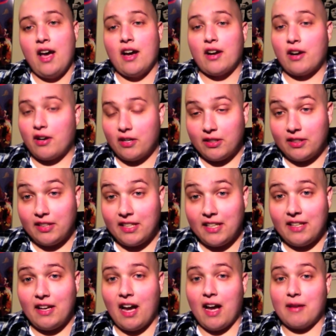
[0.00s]

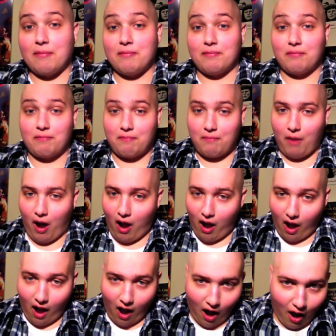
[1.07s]
Currently, I'm
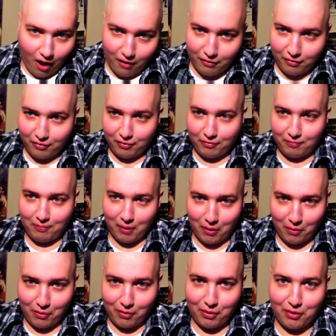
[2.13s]
off
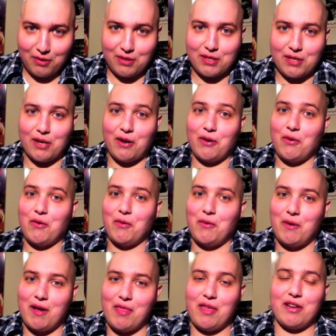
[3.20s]
both,
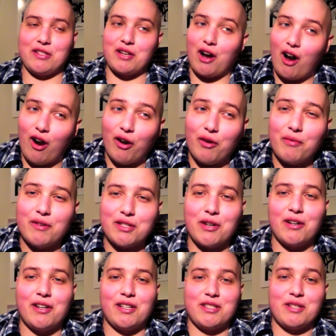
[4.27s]
so things are
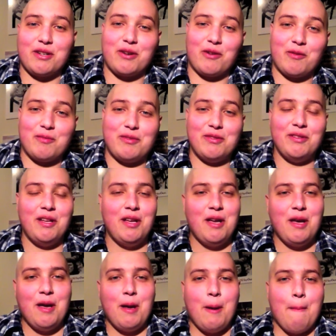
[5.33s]
returning to normal,
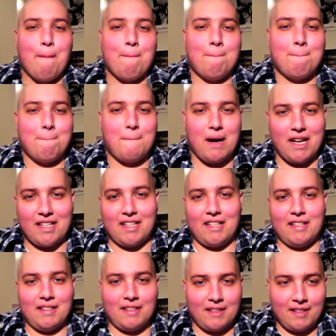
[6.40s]
but,
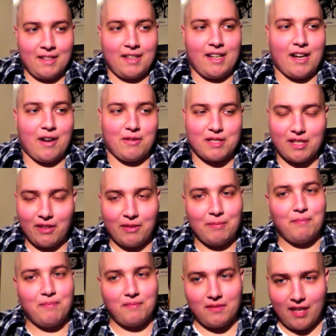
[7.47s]
still
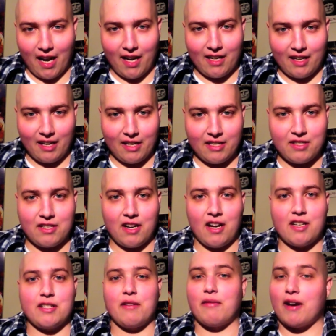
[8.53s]
diet and
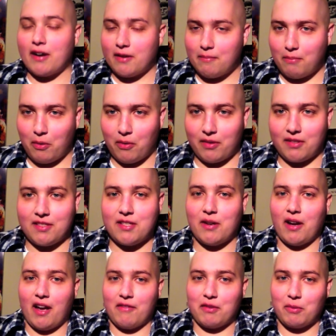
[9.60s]
exercise are very important, so
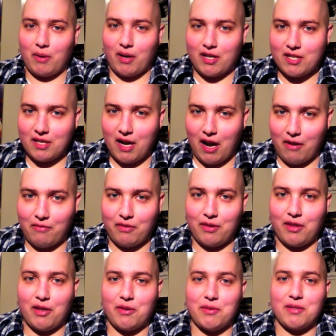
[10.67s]
I have to watch out for
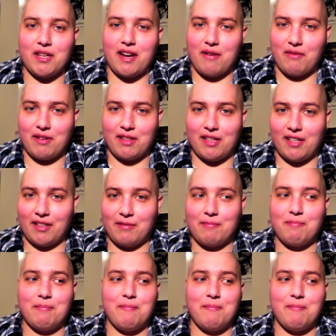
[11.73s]
those and everything,